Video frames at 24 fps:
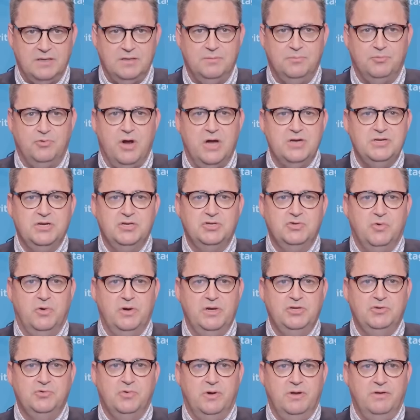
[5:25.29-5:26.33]
Project
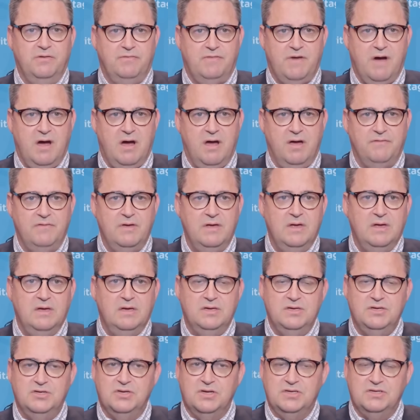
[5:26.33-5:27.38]
2025
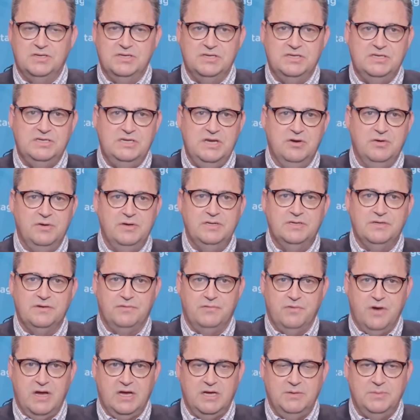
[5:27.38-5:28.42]
is just a series of
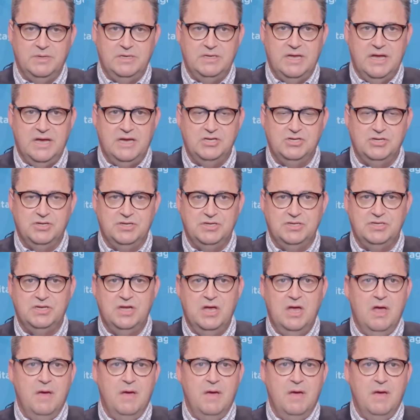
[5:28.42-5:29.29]
recommendations,